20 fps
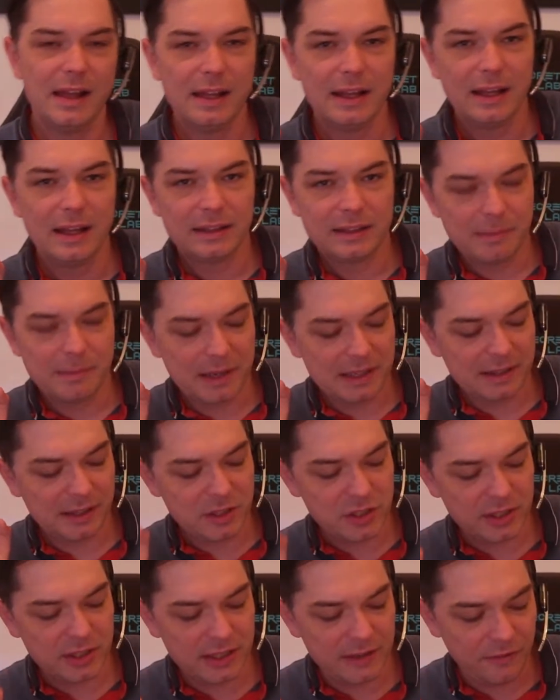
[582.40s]
They make such
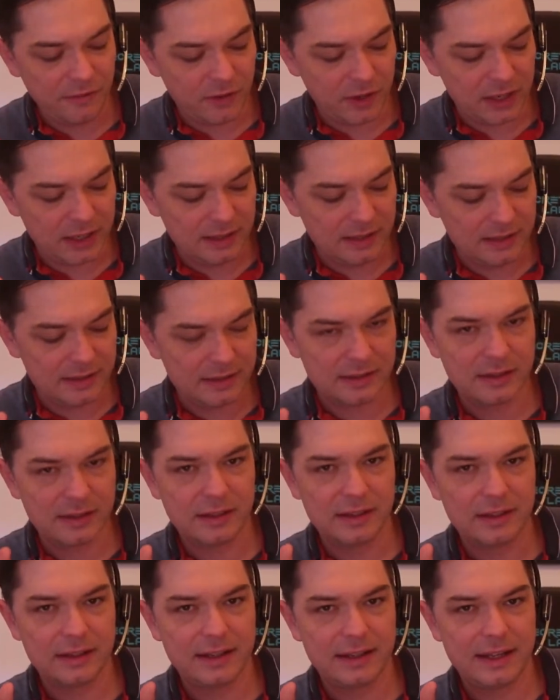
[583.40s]
a difference
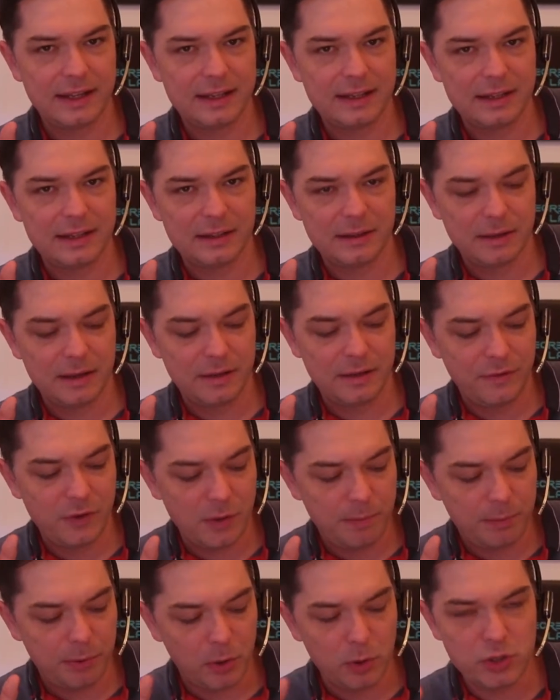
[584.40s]
that if you
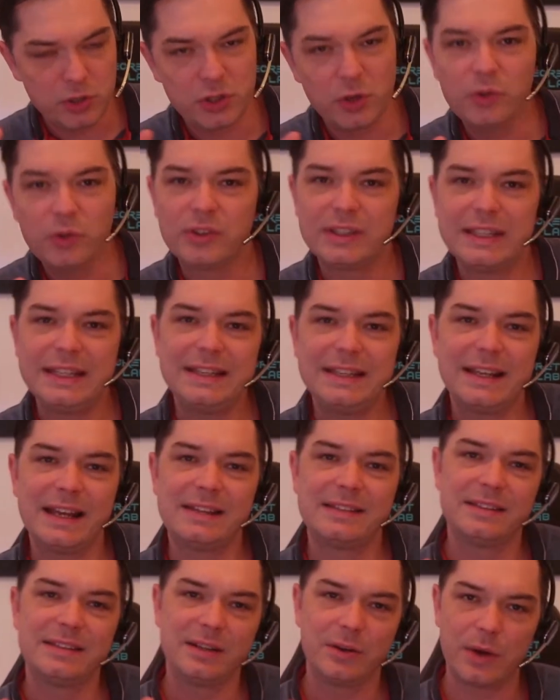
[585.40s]
approach those
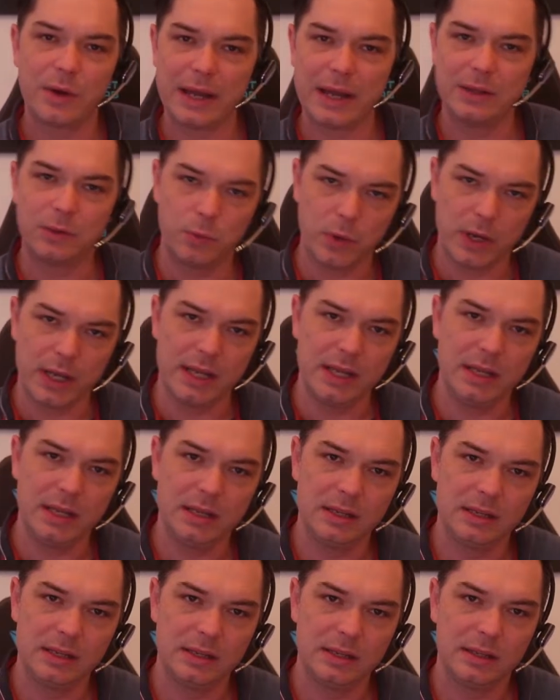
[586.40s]
details in the right way,
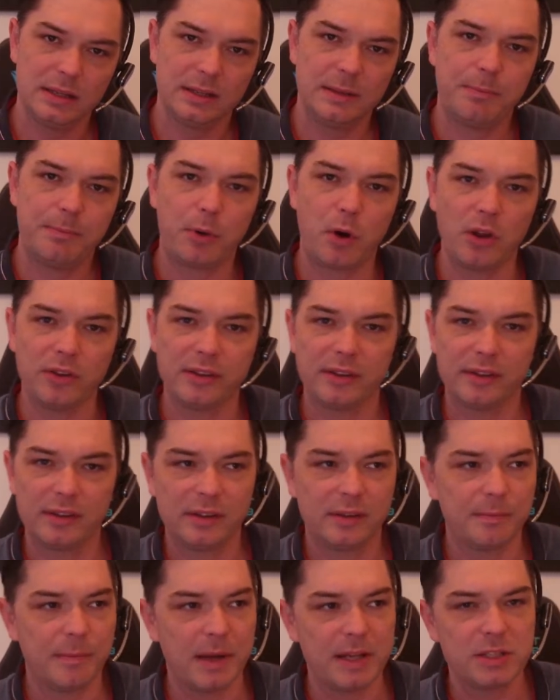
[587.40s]
the process
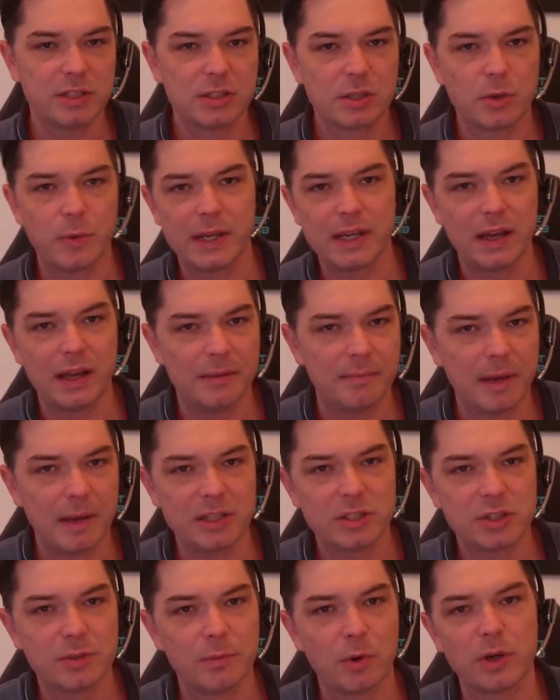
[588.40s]
is much quicker and
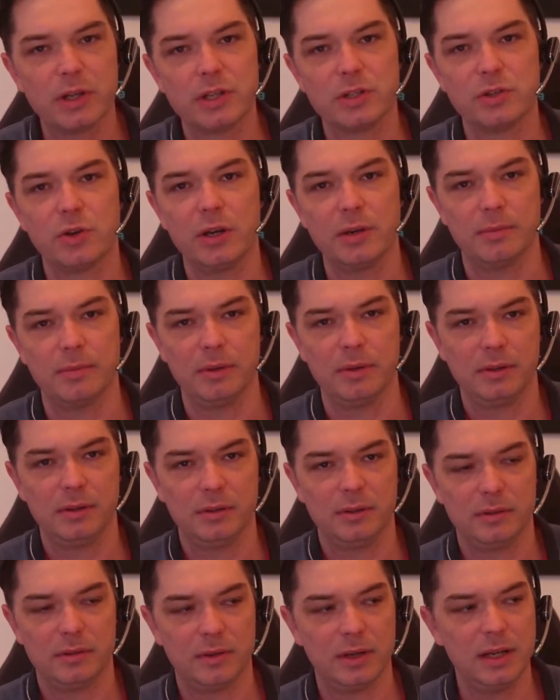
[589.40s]
much more enjoyable,
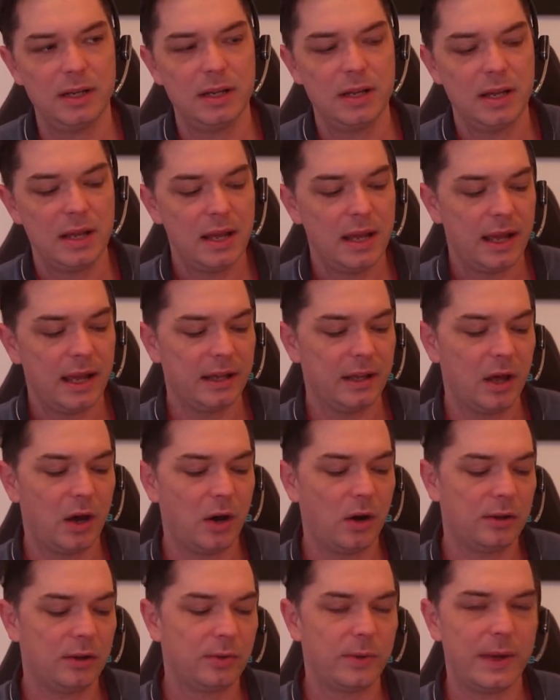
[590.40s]
right? And
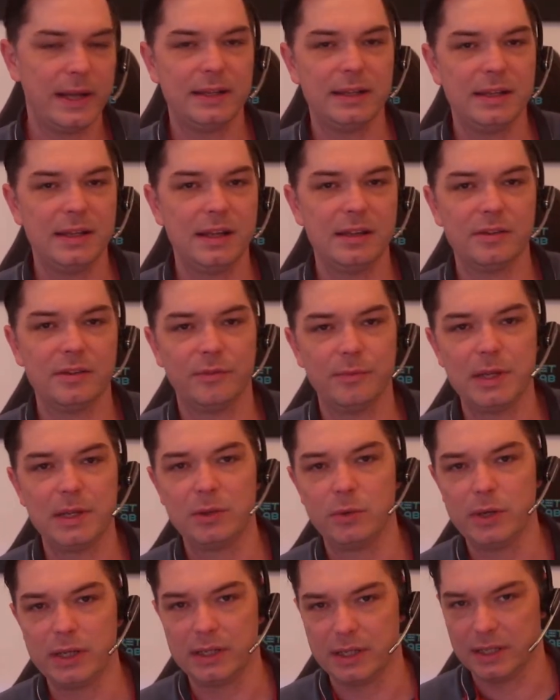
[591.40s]
now 20 years of me
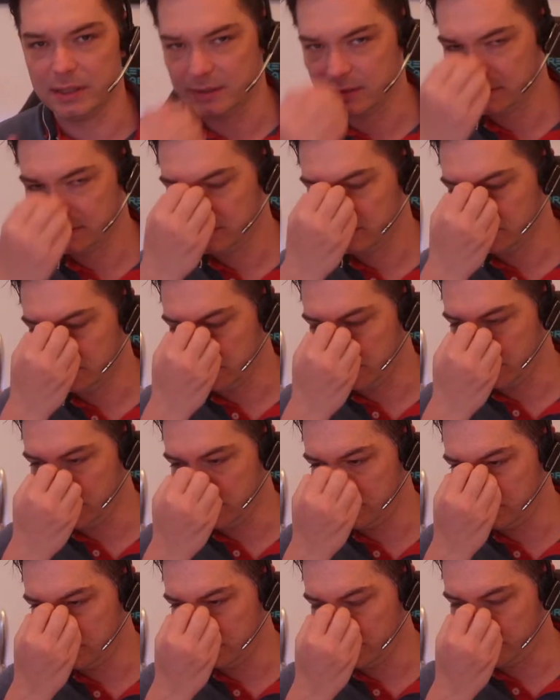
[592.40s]
doing this, right,
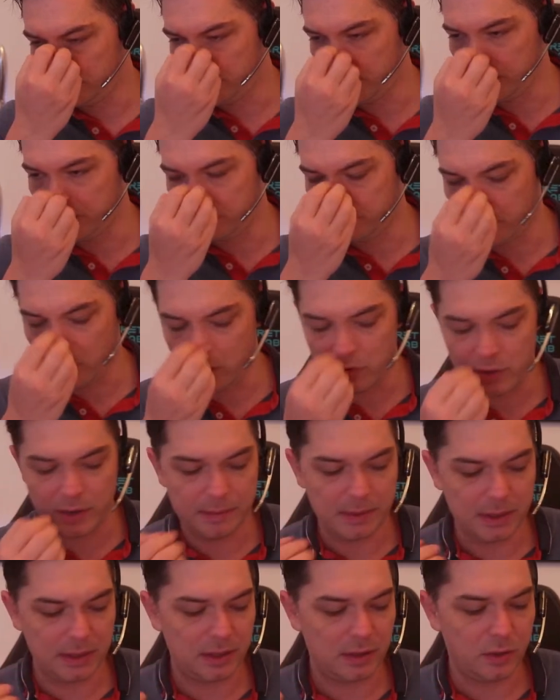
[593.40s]
of
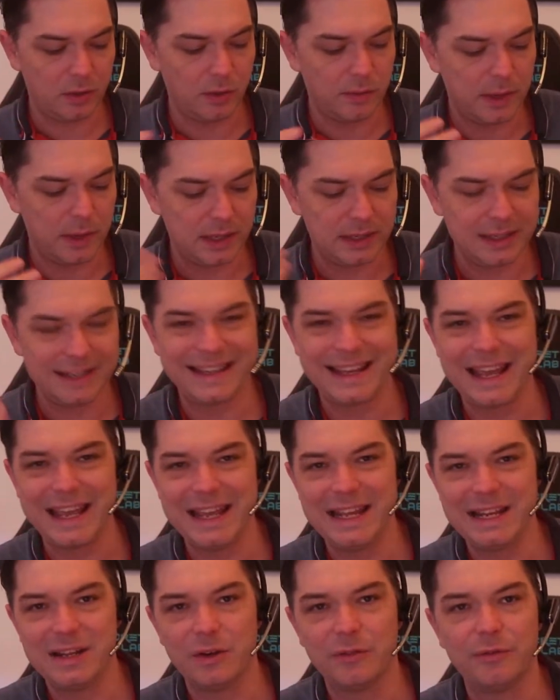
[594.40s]
programming, and over a
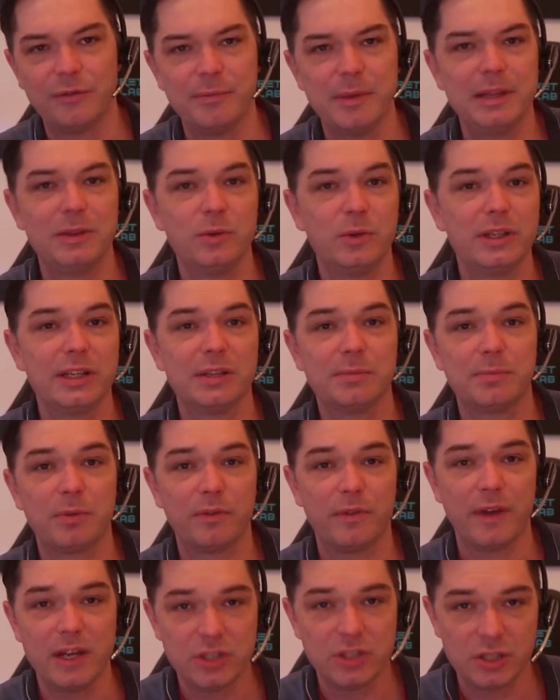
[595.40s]
decade of me doing this
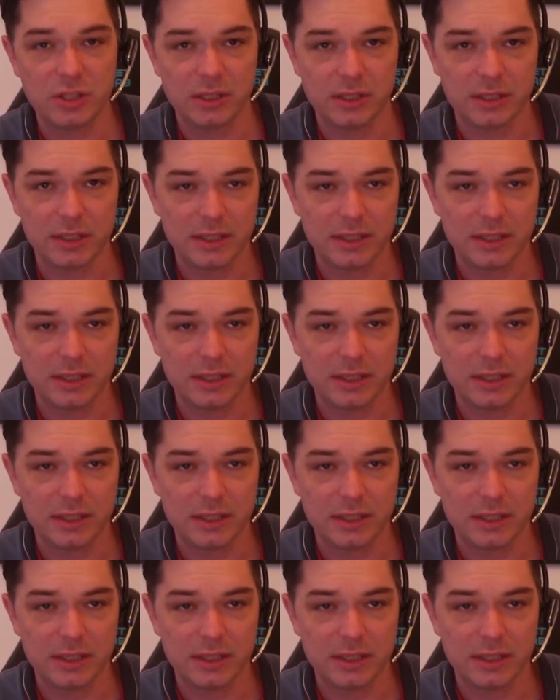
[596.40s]
professionally,